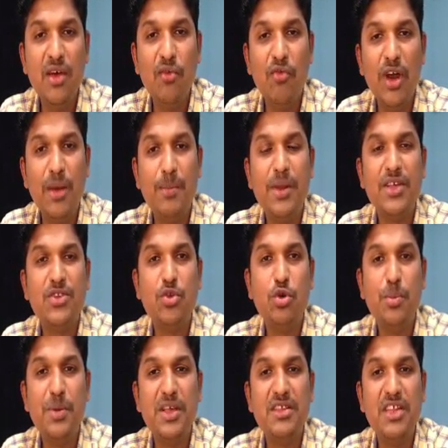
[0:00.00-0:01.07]
1 plus 2
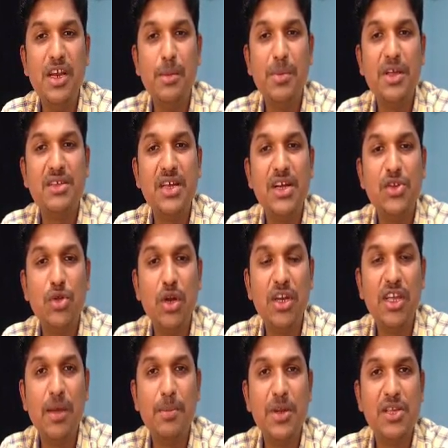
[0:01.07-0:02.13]
plus 3 plus and so on
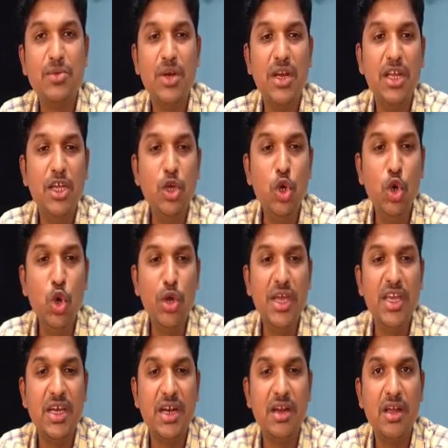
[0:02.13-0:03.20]
k plus 1. You look
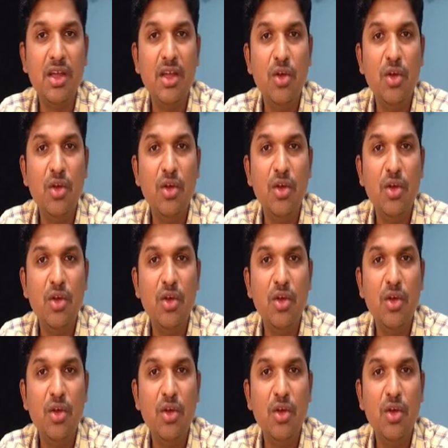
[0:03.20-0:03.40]
here.